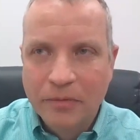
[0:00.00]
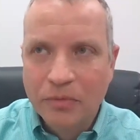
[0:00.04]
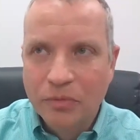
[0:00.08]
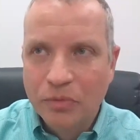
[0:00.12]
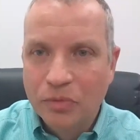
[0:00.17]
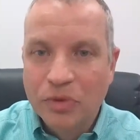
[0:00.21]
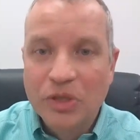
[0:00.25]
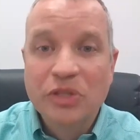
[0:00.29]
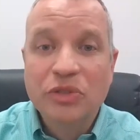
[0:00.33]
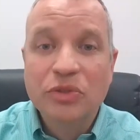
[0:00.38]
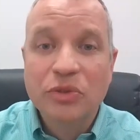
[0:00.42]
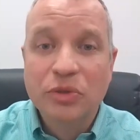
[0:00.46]

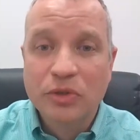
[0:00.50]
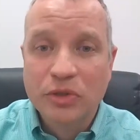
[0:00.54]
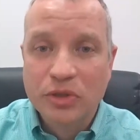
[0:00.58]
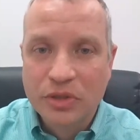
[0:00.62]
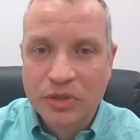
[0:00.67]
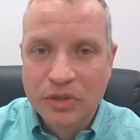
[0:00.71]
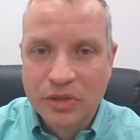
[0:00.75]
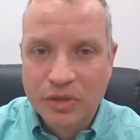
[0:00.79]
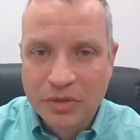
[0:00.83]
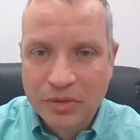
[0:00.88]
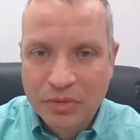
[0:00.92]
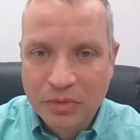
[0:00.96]

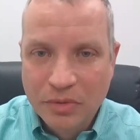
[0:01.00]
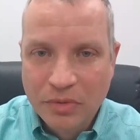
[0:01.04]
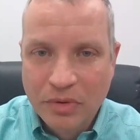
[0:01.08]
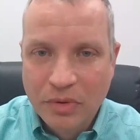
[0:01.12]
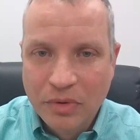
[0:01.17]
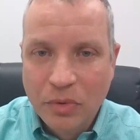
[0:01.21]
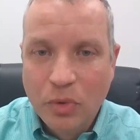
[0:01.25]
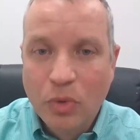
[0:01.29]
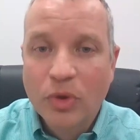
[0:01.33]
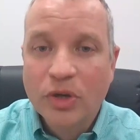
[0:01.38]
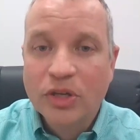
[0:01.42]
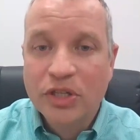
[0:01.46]
research
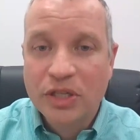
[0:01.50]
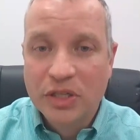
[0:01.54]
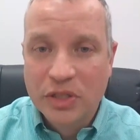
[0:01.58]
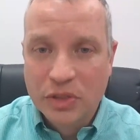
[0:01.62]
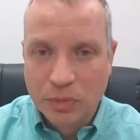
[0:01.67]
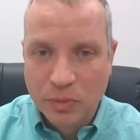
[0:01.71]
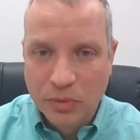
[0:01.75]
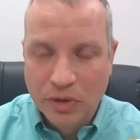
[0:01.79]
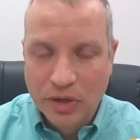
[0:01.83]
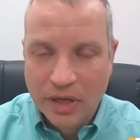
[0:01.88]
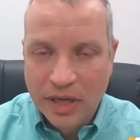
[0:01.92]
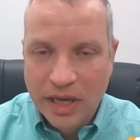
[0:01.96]

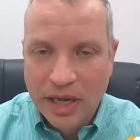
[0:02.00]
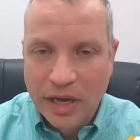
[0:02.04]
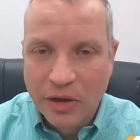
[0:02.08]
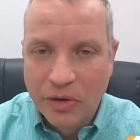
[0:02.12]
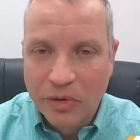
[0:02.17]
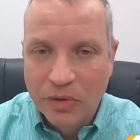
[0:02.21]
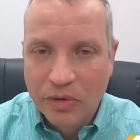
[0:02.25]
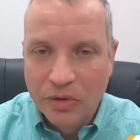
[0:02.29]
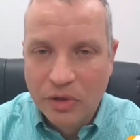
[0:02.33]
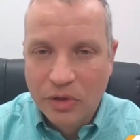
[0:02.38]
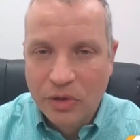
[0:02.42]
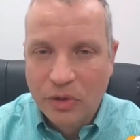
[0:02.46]
questions work
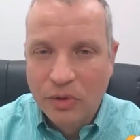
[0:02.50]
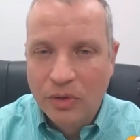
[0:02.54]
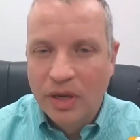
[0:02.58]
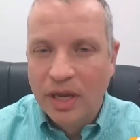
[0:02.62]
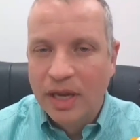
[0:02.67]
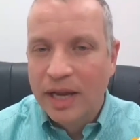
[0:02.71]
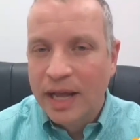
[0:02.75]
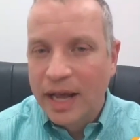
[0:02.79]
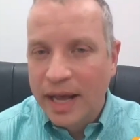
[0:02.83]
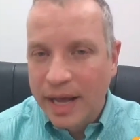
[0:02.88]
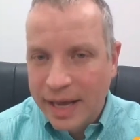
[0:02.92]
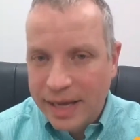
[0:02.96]
out.
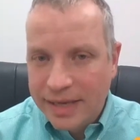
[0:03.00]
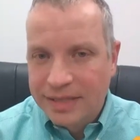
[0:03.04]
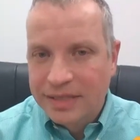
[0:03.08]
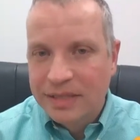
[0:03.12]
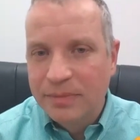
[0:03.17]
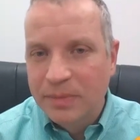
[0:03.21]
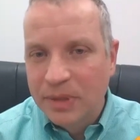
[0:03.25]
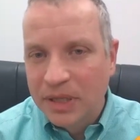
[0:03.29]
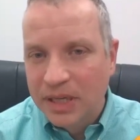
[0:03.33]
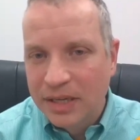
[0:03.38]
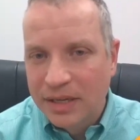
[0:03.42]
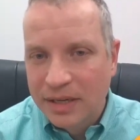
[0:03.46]
It has
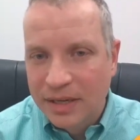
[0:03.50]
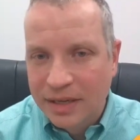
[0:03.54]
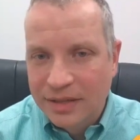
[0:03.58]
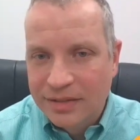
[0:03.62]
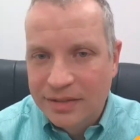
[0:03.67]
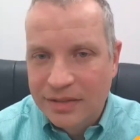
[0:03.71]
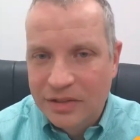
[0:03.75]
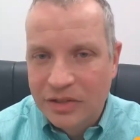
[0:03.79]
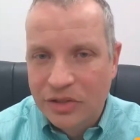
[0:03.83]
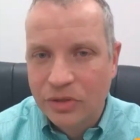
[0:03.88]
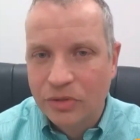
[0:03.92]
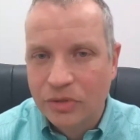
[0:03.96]
to be
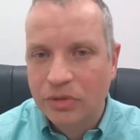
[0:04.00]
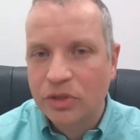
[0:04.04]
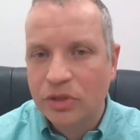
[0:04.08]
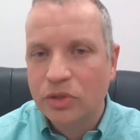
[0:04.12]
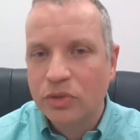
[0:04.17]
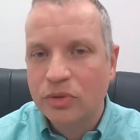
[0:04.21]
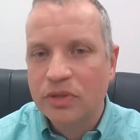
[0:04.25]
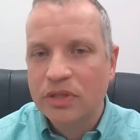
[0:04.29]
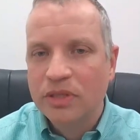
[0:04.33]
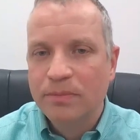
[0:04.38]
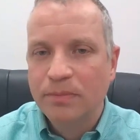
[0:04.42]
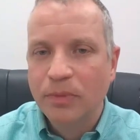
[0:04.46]
connected to your
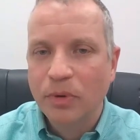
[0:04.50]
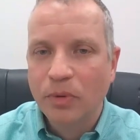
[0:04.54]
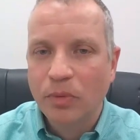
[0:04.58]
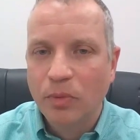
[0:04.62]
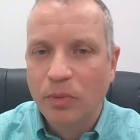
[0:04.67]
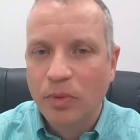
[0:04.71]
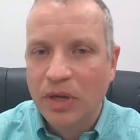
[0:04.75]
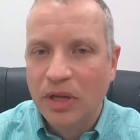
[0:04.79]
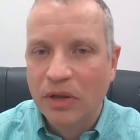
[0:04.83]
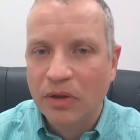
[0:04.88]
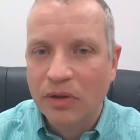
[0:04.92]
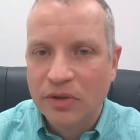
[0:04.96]
interest, but
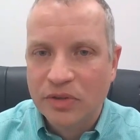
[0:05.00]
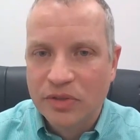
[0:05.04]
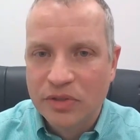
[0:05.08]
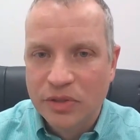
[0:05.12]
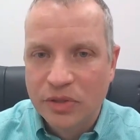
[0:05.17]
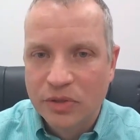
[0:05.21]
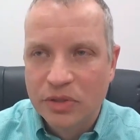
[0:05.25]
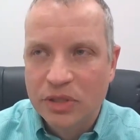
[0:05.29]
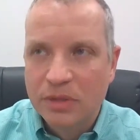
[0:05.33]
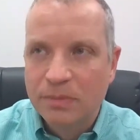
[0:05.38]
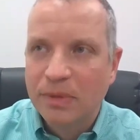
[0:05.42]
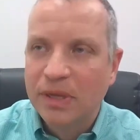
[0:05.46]
we
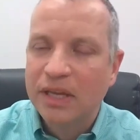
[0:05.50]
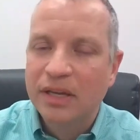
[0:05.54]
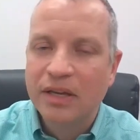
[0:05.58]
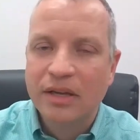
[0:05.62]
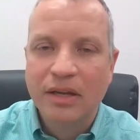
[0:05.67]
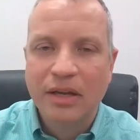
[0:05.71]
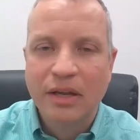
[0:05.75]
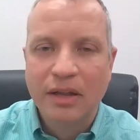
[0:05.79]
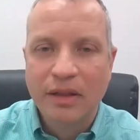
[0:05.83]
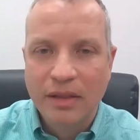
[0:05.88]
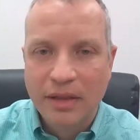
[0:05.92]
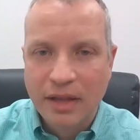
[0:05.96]
also spend
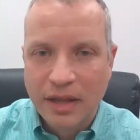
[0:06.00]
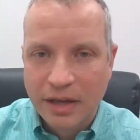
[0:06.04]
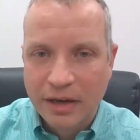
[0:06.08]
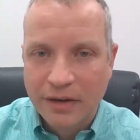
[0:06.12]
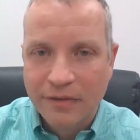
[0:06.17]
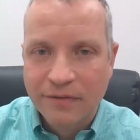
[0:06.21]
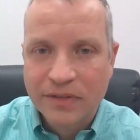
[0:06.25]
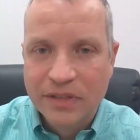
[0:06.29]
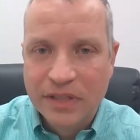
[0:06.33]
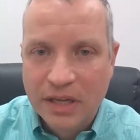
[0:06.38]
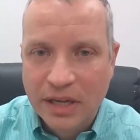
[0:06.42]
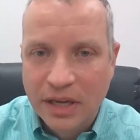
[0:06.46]
a lot
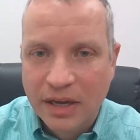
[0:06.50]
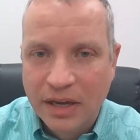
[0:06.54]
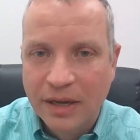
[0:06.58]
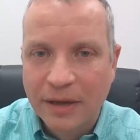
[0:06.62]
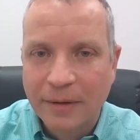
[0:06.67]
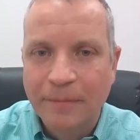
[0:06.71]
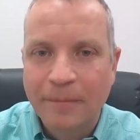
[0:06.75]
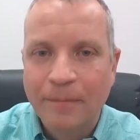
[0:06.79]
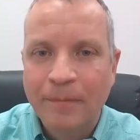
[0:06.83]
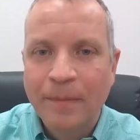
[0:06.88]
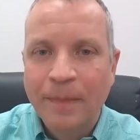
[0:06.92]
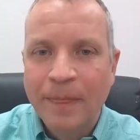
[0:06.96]
of
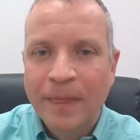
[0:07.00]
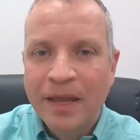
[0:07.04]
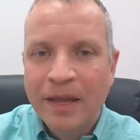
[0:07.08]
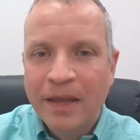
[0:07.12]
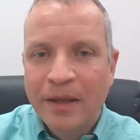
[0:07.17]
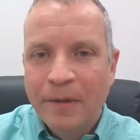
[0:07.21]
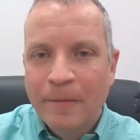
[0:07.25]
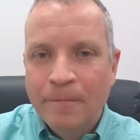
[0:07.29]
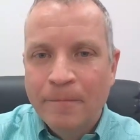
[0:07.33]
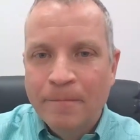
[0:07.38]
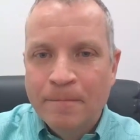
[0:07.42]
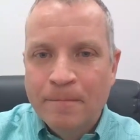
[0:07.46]
time
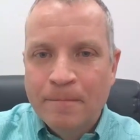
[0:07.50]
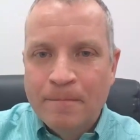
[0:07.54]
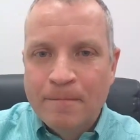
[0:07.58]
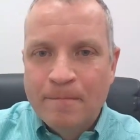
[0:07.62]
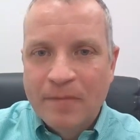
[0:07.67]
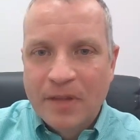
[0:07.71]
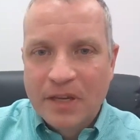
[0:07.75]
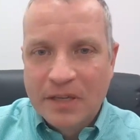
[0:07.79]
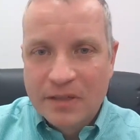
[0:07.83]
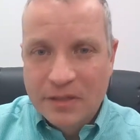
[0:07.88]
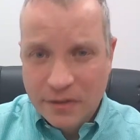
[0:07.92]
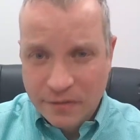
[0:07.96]

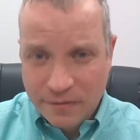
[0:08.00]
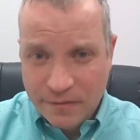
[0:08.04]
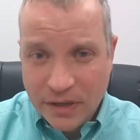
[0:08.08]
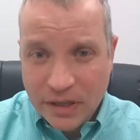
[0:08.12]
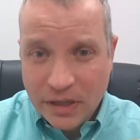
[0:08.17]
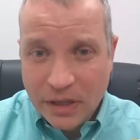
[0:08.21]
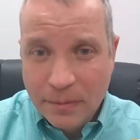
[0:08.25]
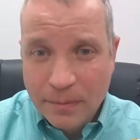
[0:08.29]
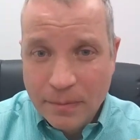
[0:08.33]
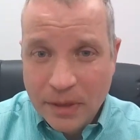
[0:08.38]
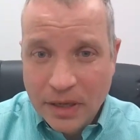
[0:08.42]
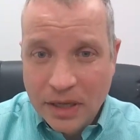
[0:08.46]

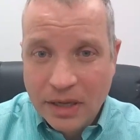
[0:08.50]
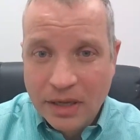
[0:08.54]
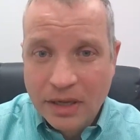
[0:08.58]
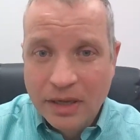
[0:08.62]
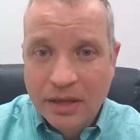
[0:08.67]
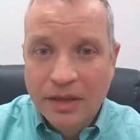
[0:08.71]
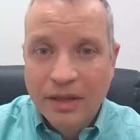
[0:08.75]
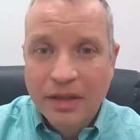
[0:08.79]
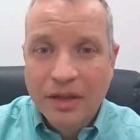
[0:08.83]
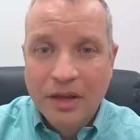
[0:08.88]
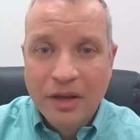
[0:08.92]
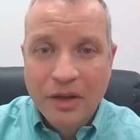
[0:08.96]

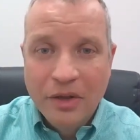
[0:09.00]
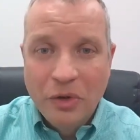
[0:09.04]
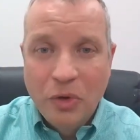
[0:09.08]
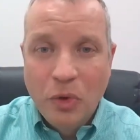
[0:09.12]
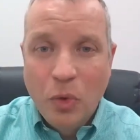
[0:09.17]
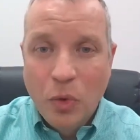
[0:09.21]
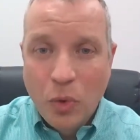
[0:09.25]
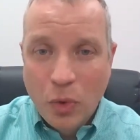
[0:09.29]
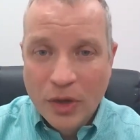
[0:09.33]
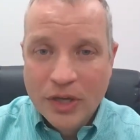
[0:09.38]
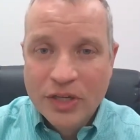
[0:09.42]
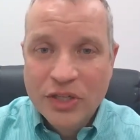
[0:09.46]
developing
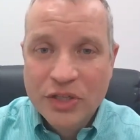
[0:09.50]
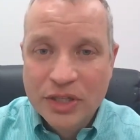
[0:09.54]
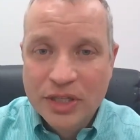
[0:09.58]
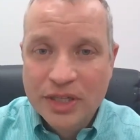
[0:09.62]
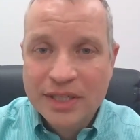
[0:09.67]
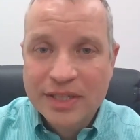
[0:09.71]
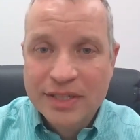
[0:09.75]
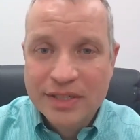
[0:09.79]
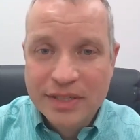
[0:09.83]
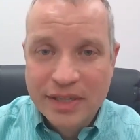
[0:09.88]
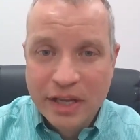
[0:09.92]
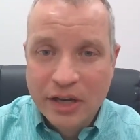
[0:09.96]

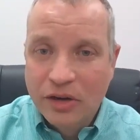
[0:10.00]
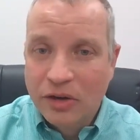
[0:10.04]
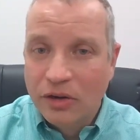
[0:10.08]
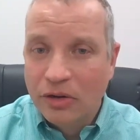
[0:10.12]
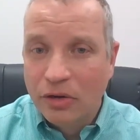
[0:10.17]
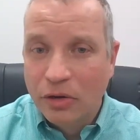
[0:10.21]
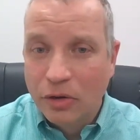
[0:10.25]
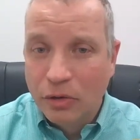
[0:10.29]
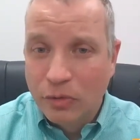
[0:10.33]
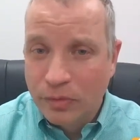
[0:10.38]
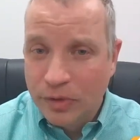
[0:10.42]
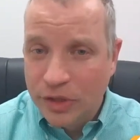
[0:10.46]
questions that
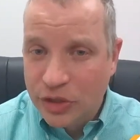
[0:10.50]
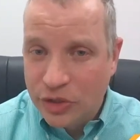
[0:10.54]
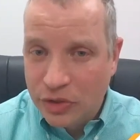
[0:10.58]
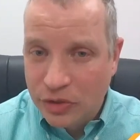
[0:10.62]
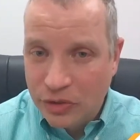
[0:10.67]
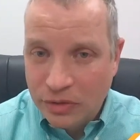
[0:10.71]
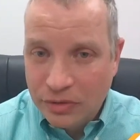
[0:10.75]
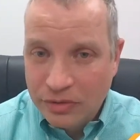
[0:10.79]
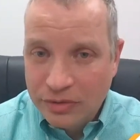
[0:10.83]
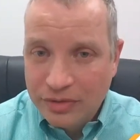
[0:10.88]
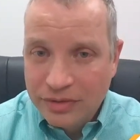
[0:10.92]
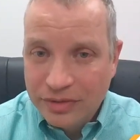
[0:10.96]
are
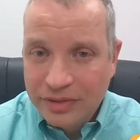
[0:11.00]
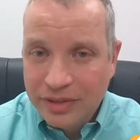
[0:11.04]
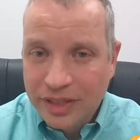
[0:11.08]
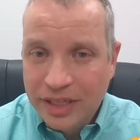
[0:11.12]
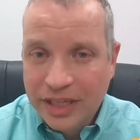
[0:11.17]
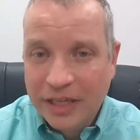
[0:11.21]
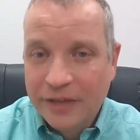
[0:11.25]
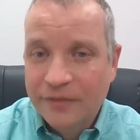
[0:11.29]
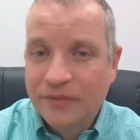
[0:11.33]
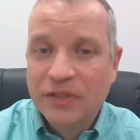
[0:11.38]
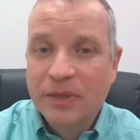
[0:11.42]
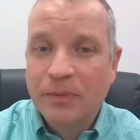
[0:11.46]
original.
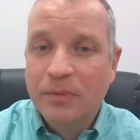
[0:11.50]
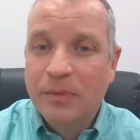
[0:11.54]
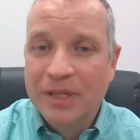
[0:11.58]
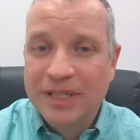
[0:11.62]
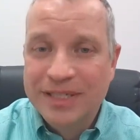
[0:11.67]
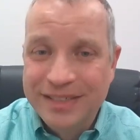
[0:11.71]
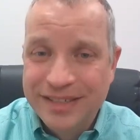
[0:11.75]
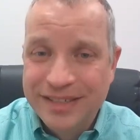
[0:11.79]
Like if someone's